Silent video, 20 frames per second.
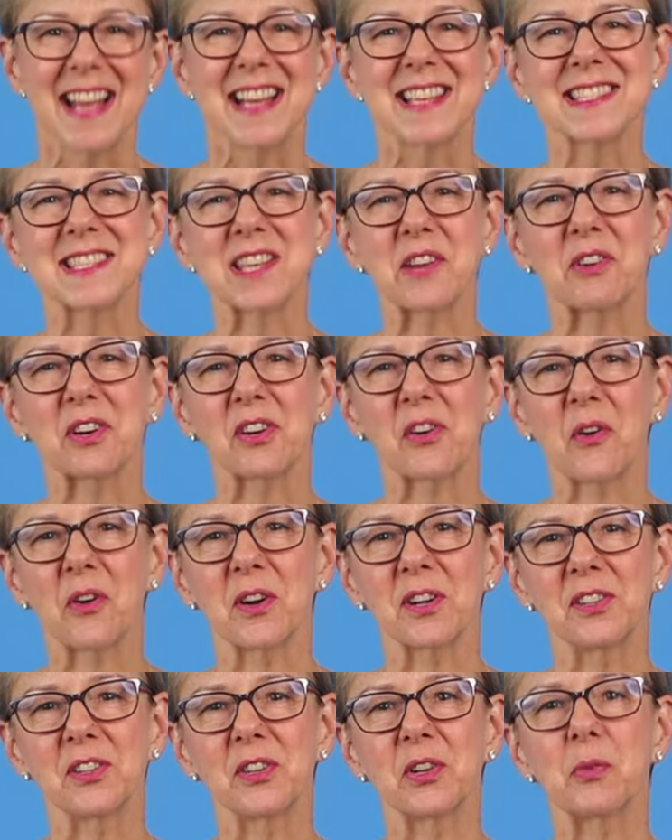Sarah
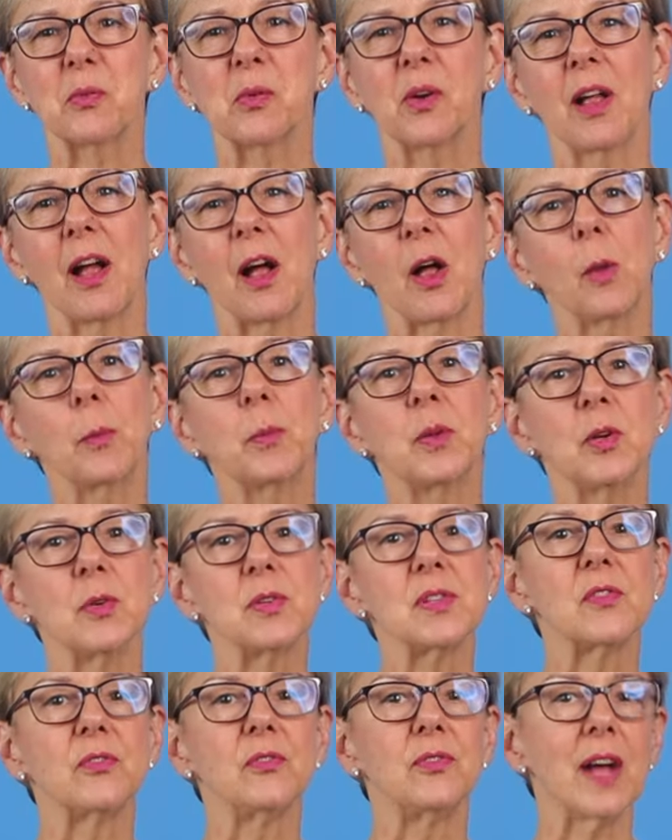Cordner will help you
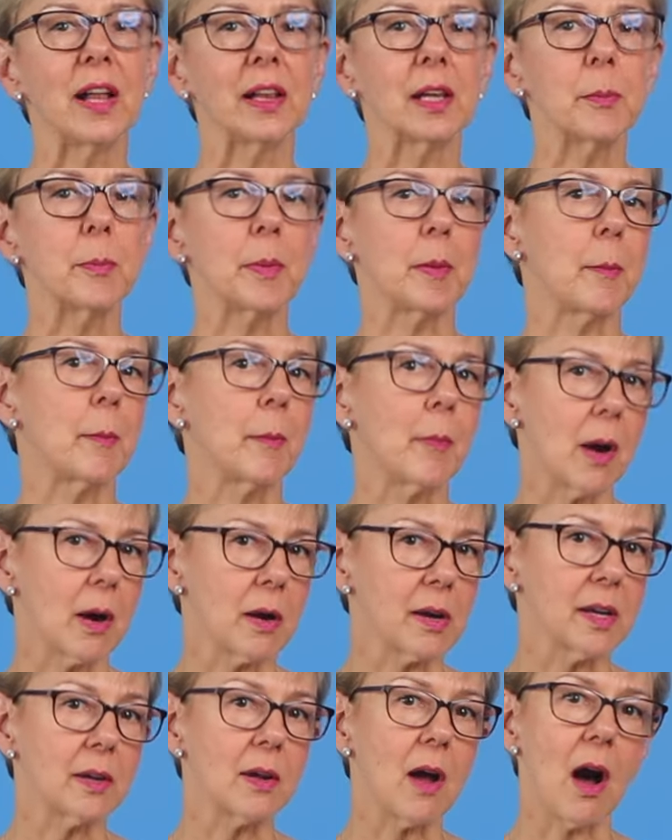develop and
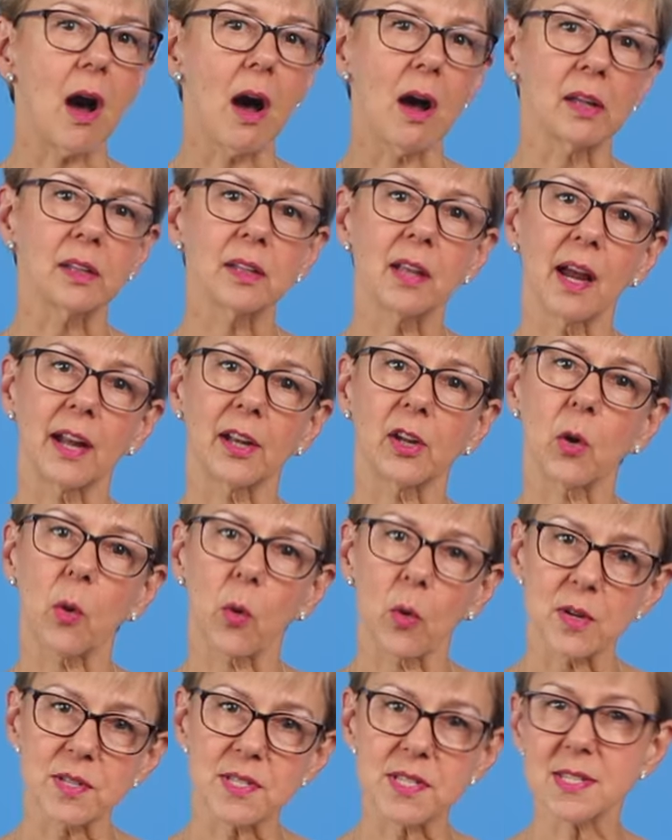market online
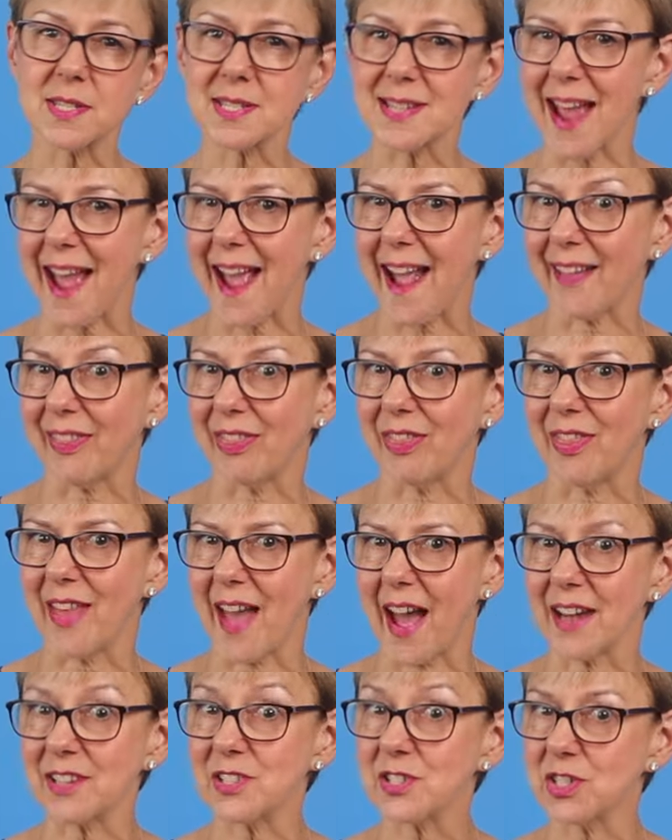courses to add
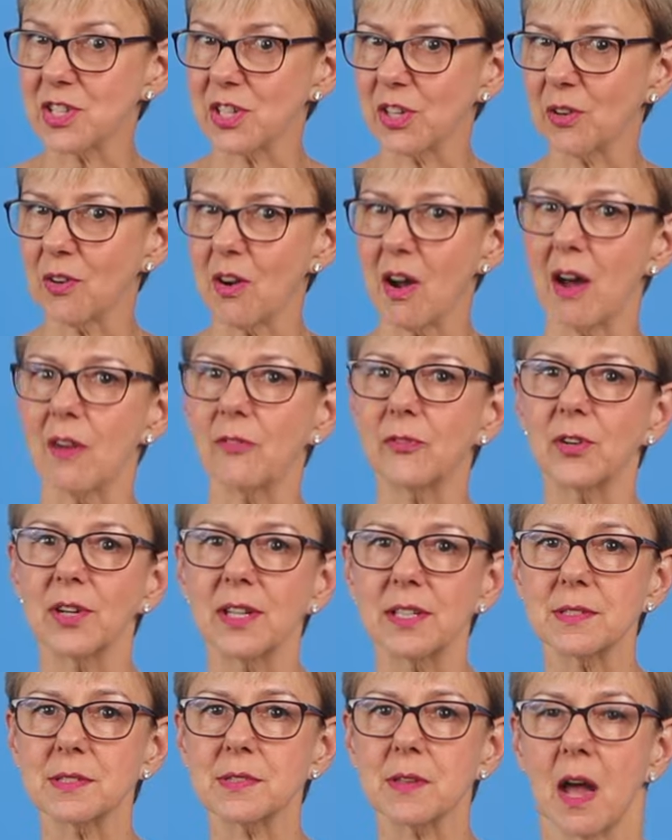that to your
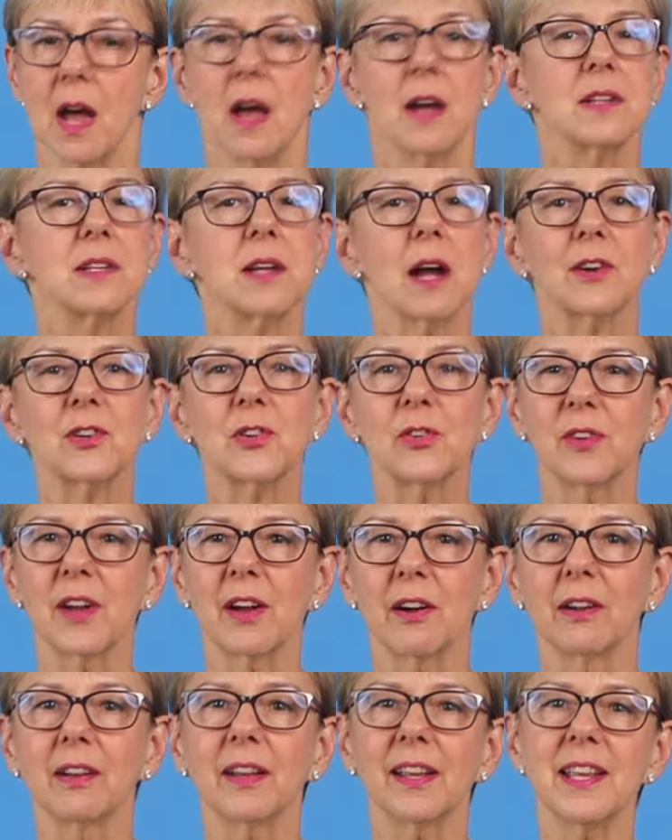offerings. Dr.
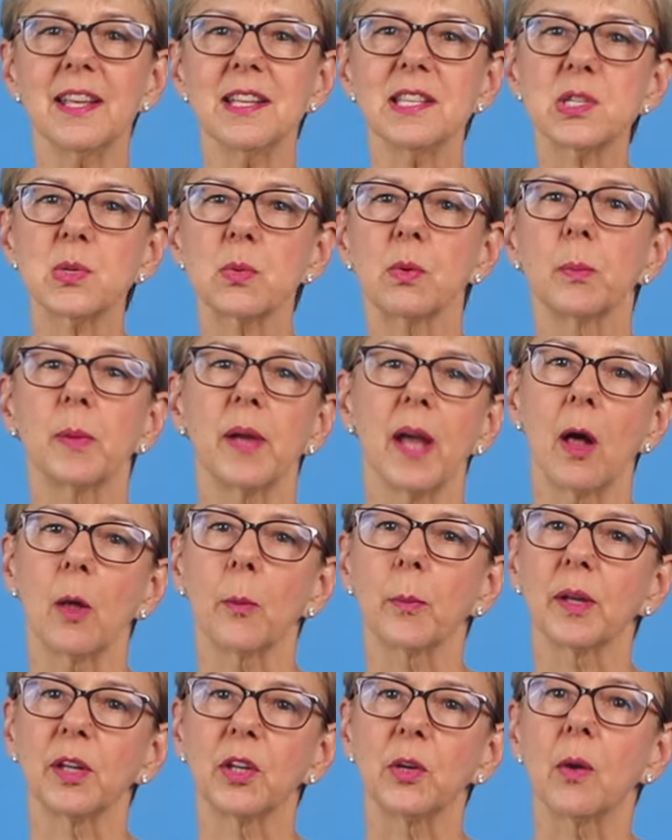Neryl East will be
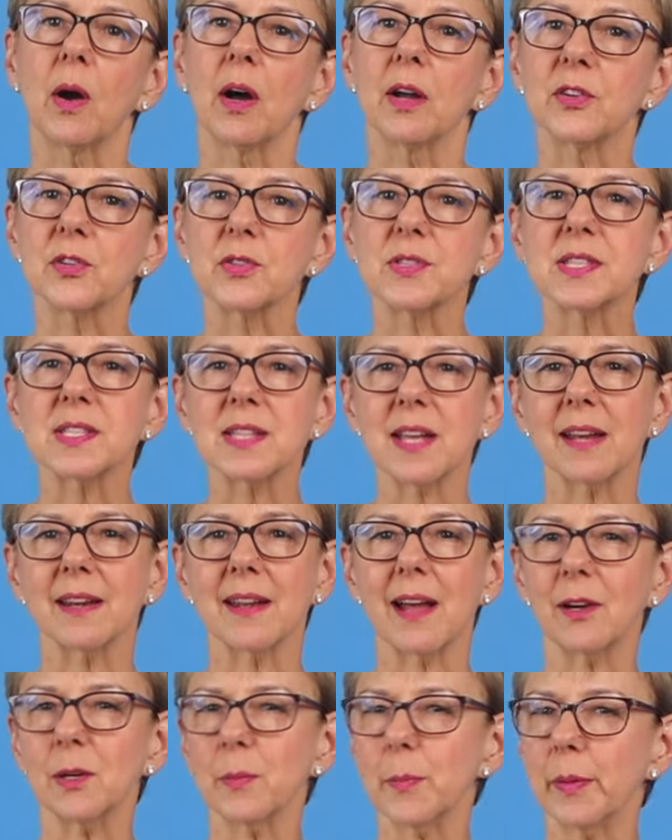helping you
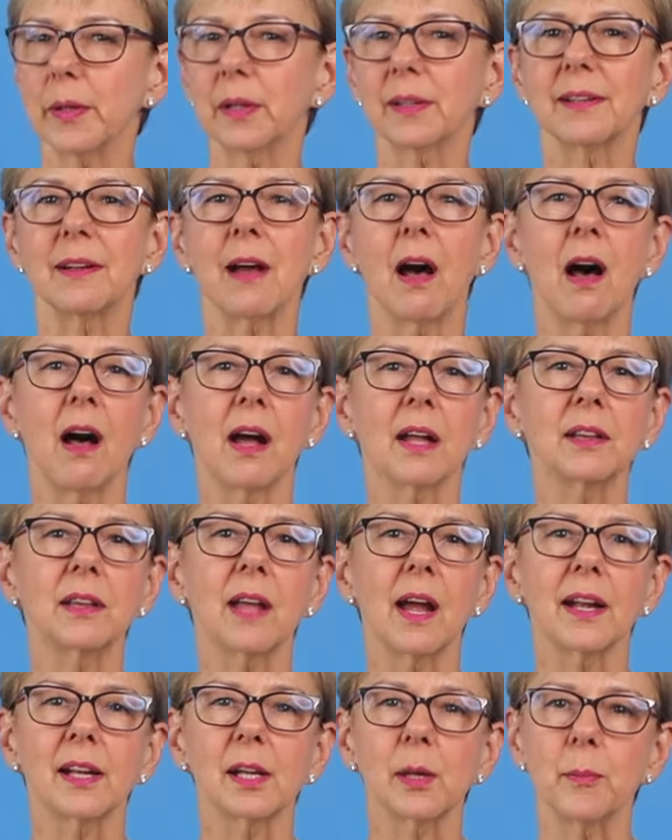understand how to build an
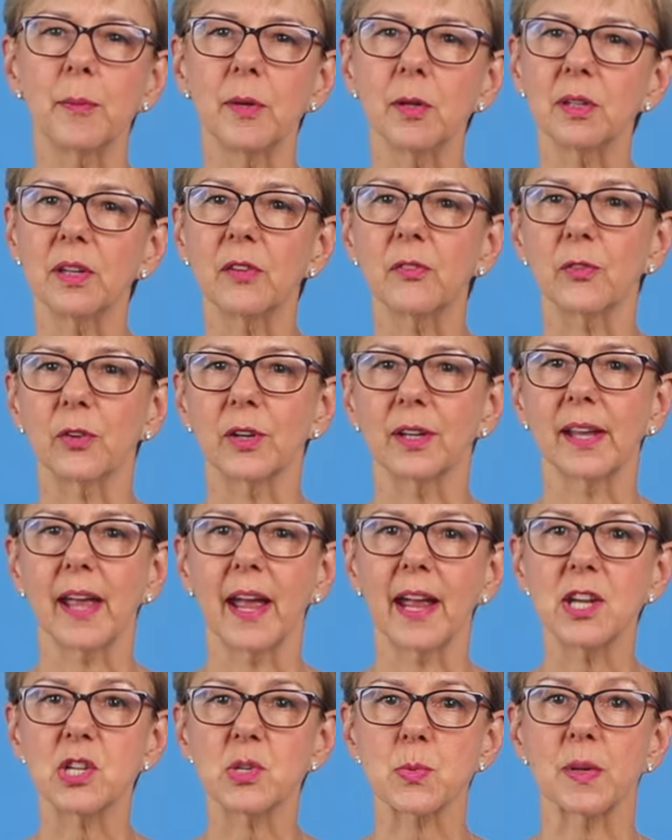online community for
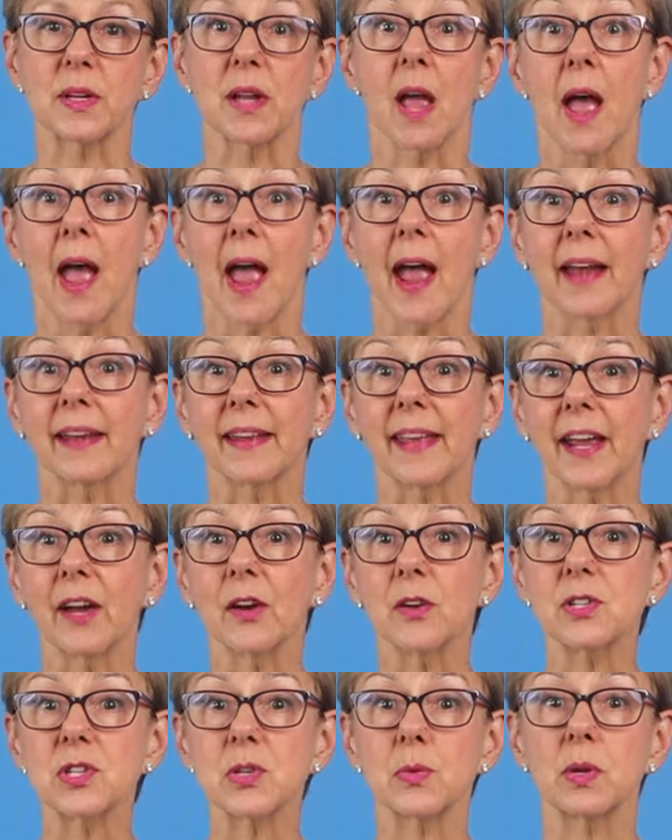engagement. And
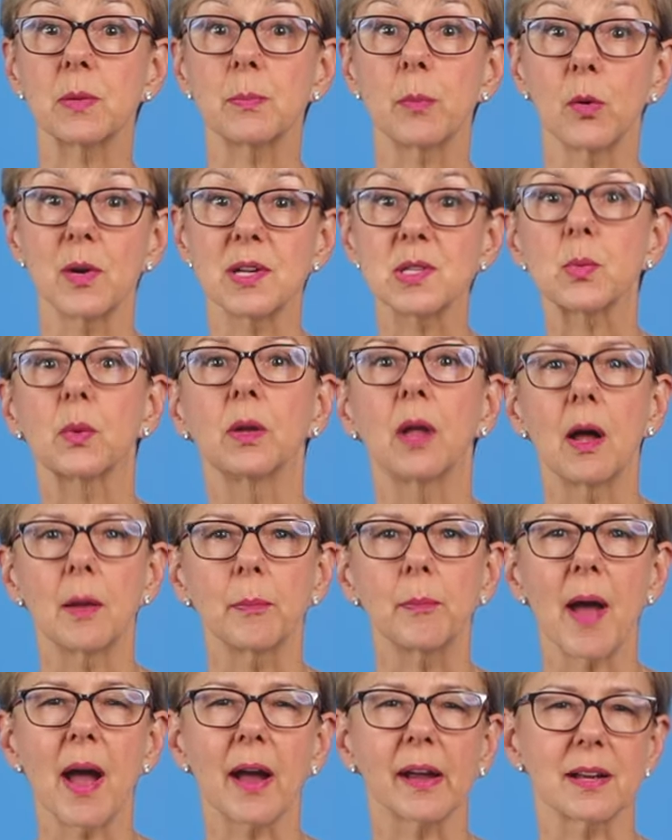Karen Tui Boys will
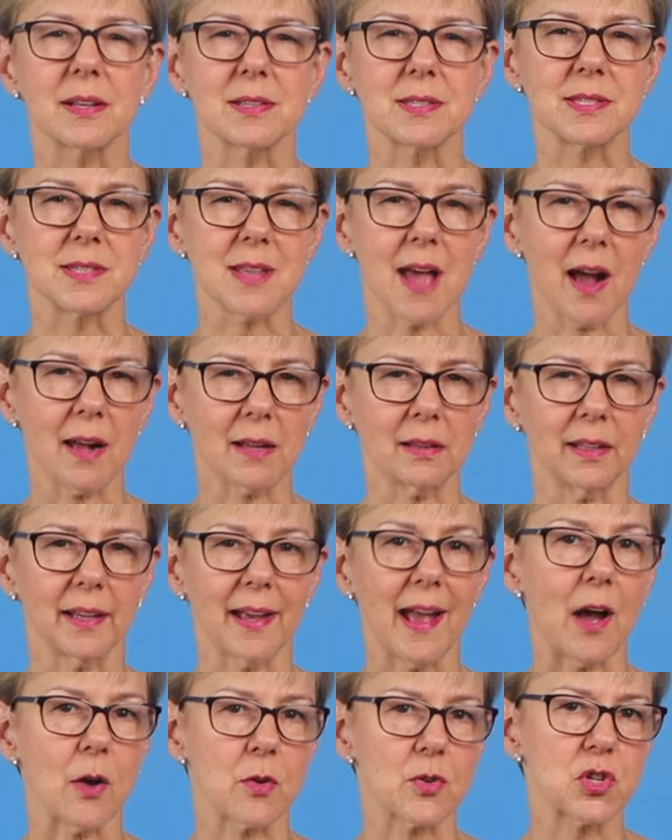unpack
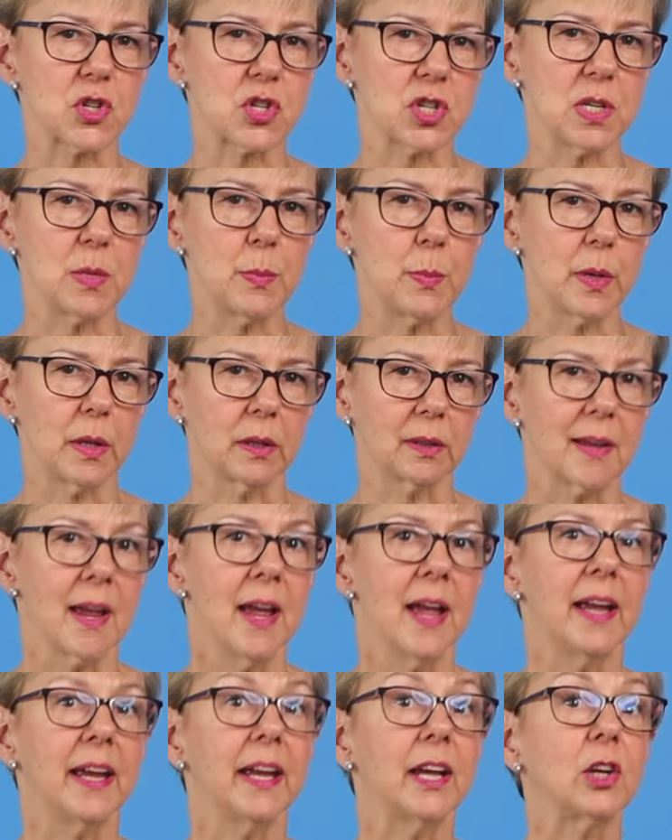exactly how she built
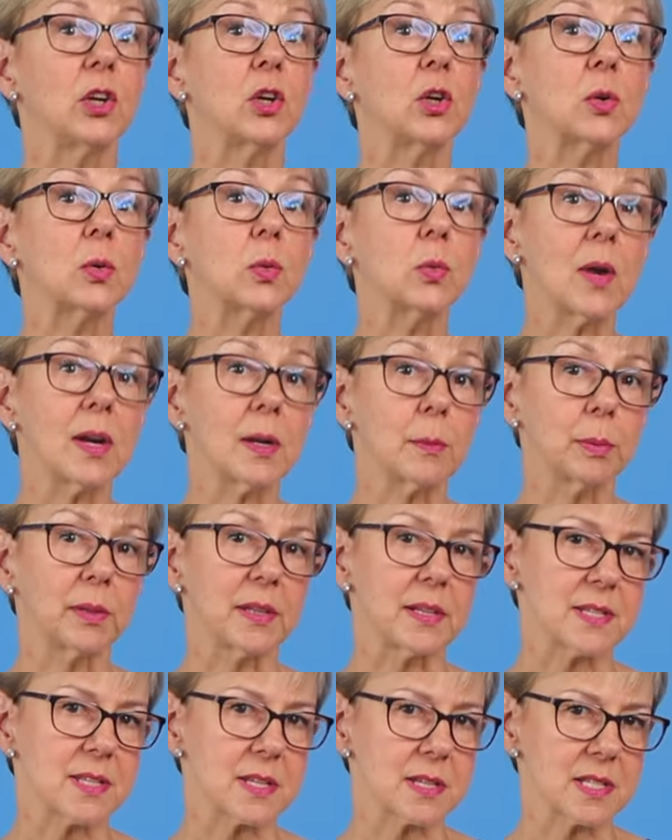
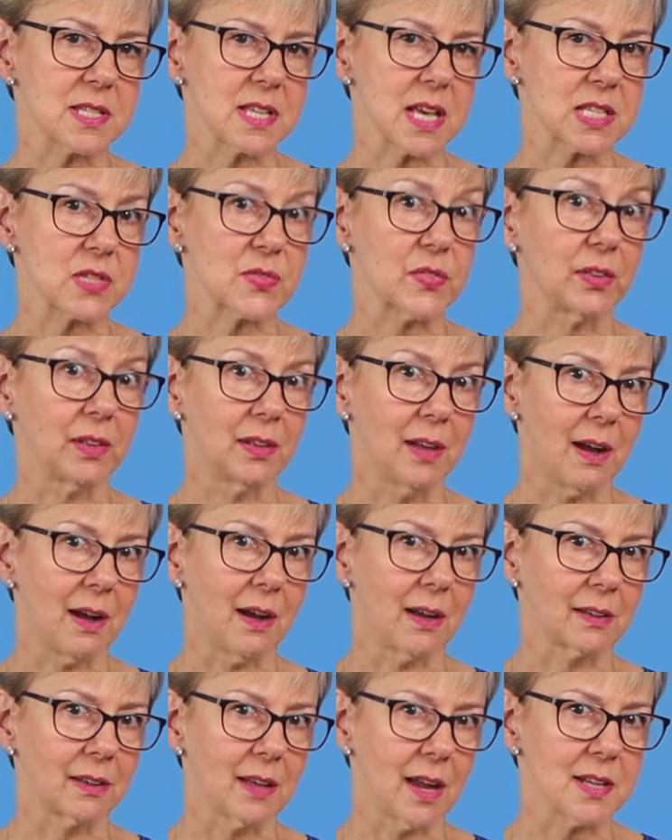incredibly successful
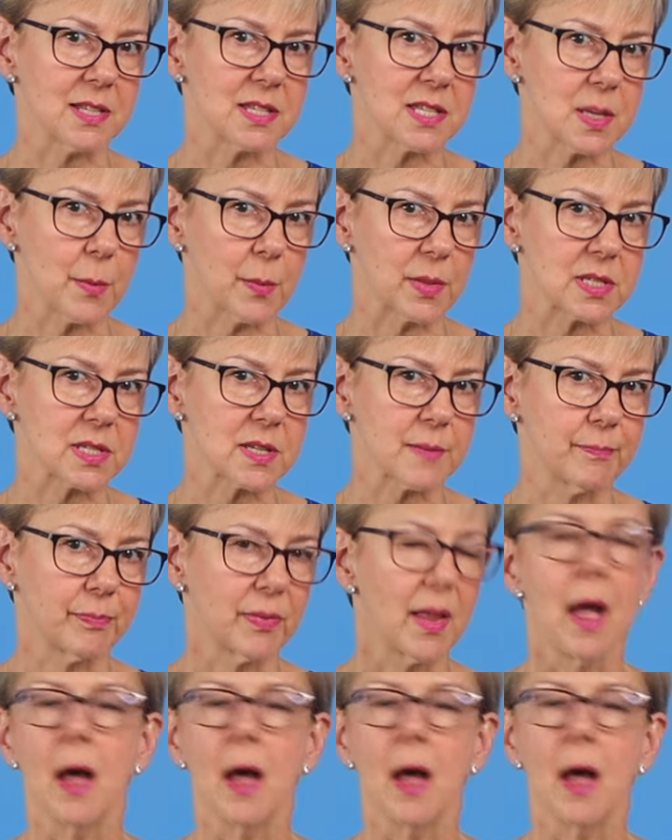online summits.